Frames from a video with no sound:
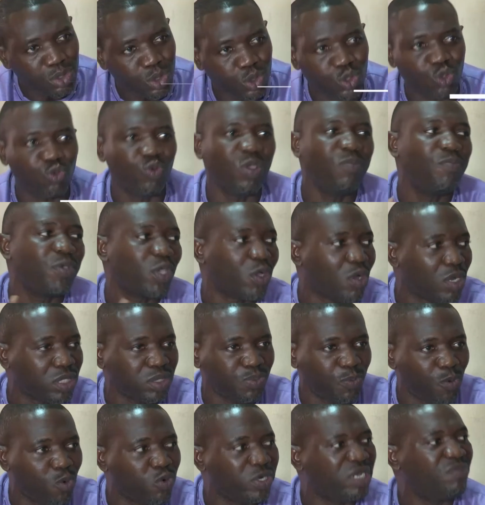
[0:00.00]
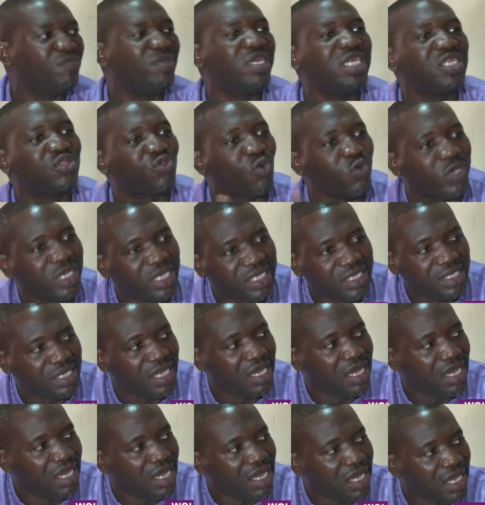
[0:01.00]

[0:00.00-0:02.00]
Should we, because people remaining to it,